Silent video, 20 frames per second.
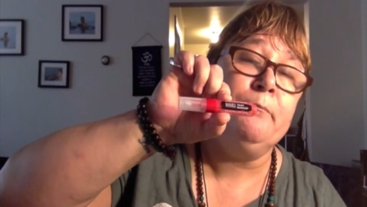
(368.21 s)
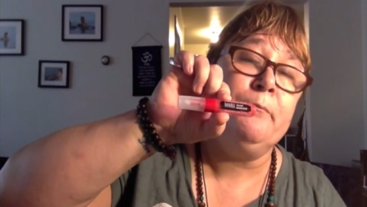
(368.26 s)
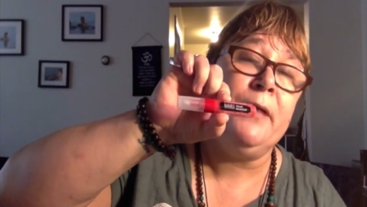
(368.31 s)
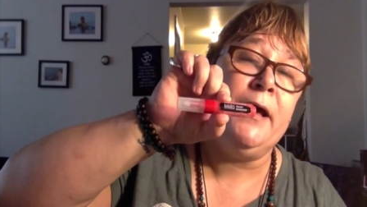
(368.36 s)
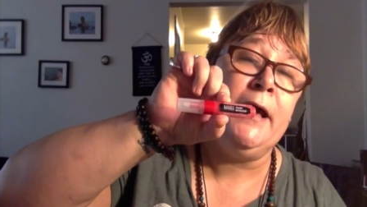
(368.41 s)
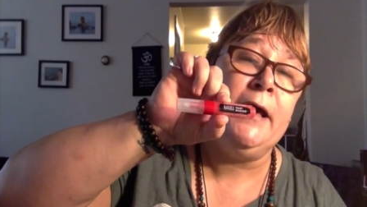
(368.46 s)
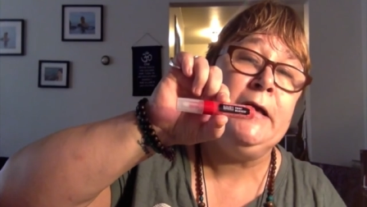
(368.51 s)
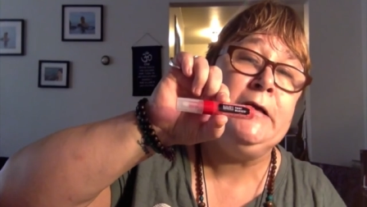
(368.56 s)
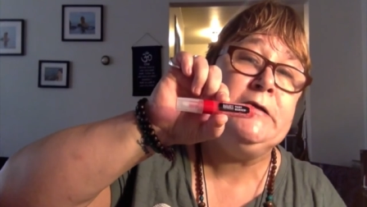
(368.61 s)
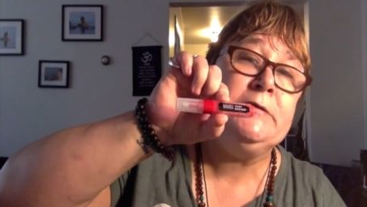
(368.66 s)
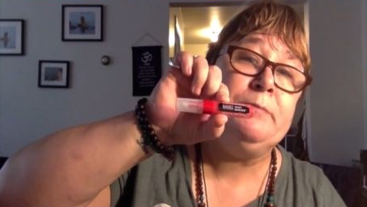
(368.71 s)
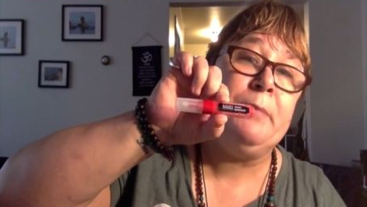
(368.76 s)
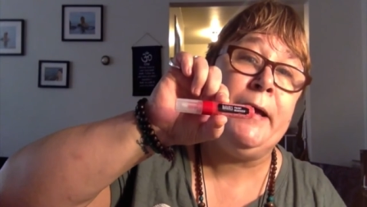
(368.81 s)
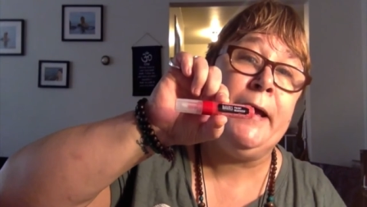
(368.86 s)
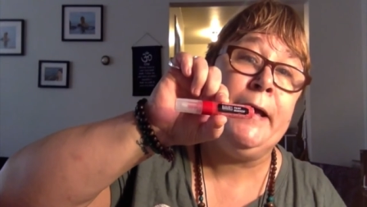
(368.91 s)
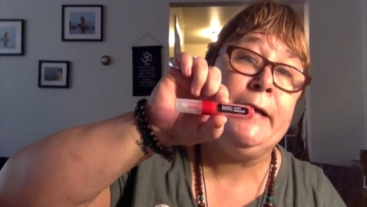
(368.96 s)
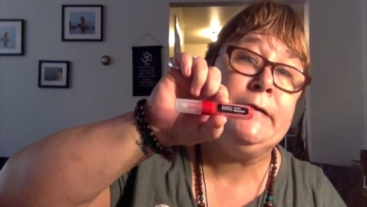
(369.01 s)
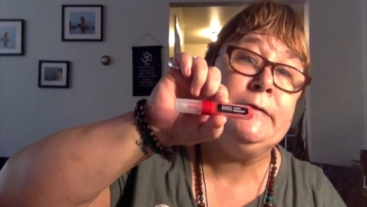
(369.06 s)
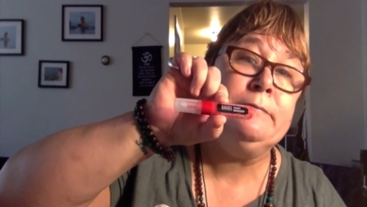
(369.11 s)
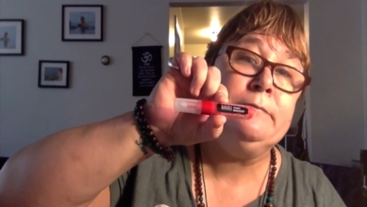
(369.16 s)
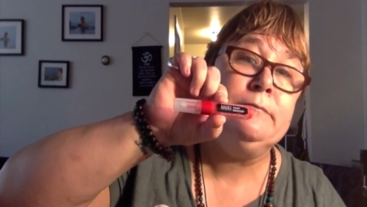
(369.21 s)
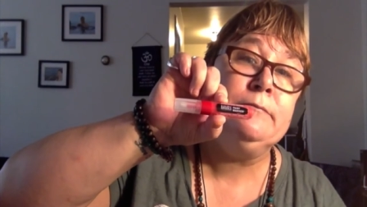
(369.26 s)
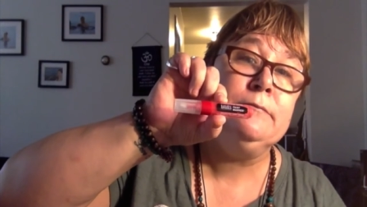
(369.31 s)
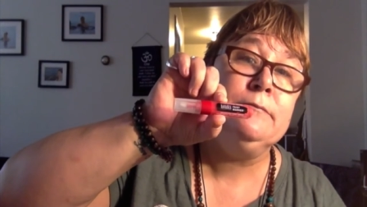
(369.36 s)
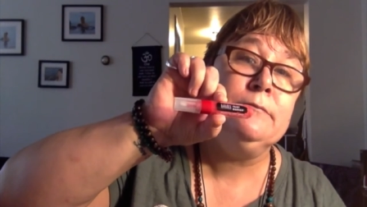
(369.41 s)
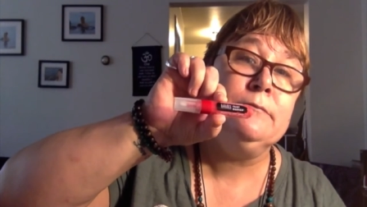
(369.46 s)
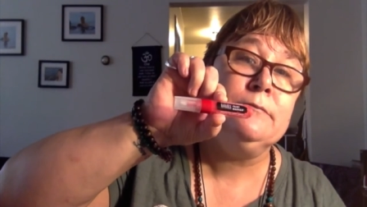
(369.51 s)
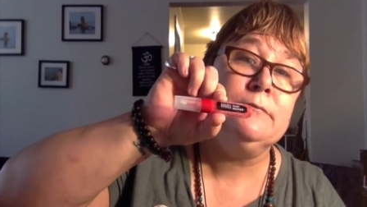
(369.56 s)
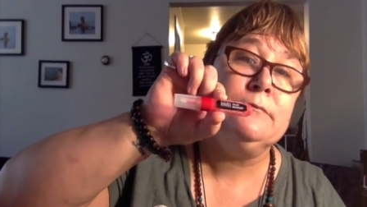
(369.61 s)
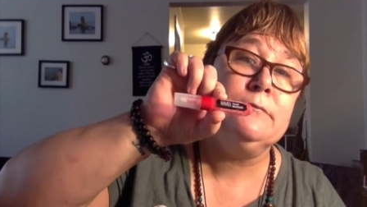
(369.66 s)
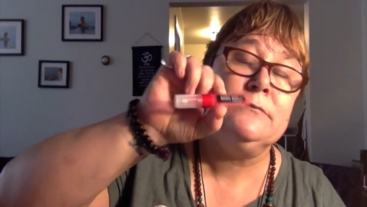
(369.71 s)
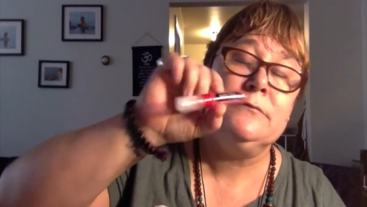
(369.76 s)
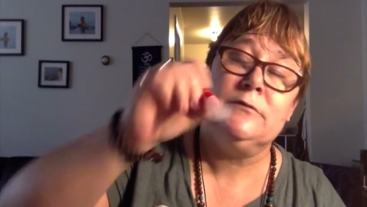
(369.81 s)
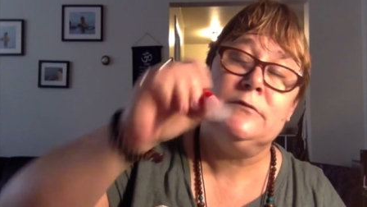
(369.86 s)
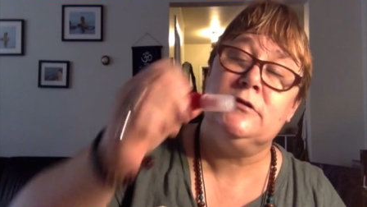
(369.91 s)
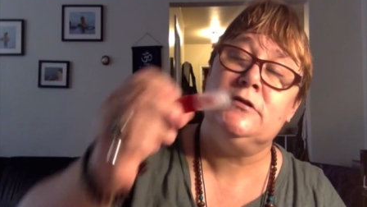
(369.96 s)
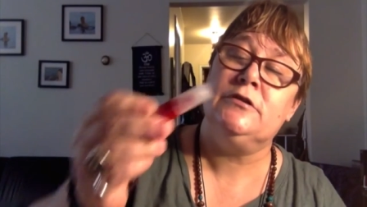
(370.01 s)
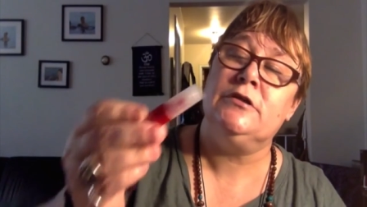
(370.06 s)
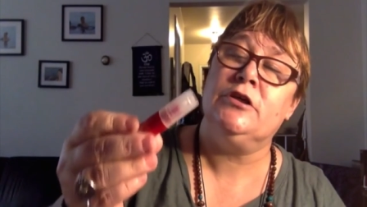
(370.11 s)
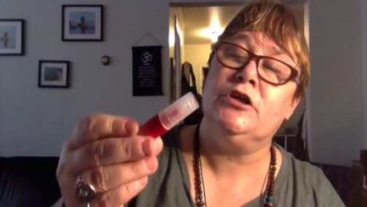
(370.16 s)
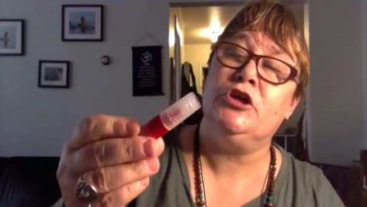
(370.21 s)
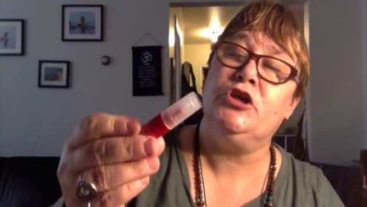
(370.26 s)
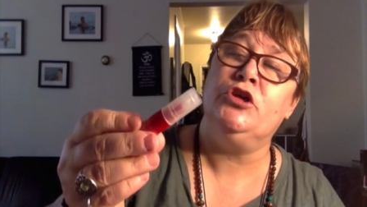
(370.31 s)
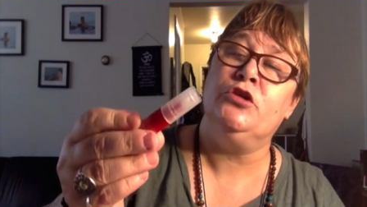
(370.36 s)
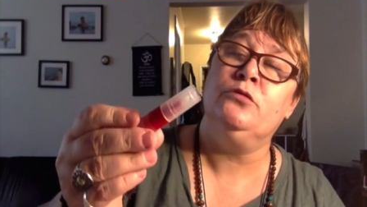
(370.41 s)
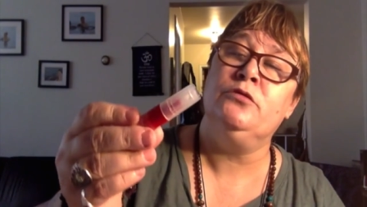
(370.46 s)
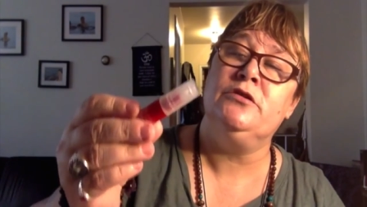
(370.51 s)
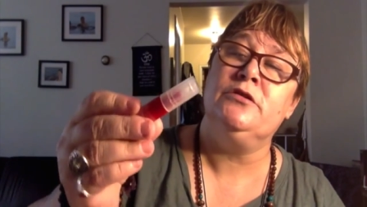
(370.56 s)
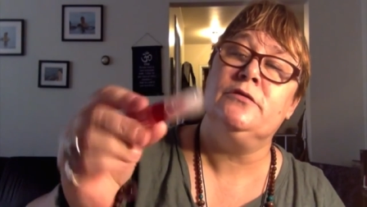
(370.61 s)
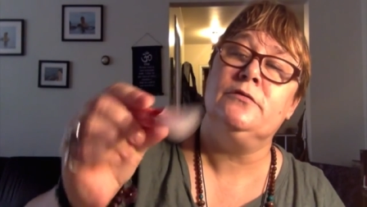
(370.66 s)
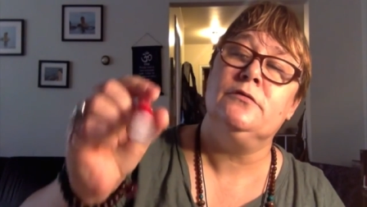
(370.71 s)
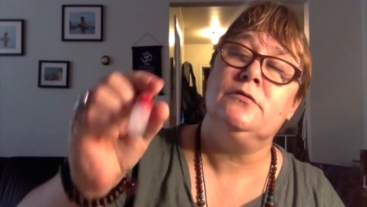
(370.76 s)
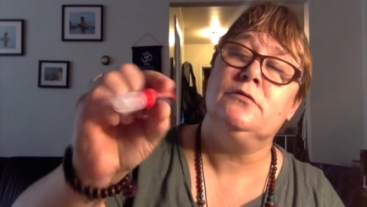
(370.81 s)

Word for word: paint pen. Isn't it cute?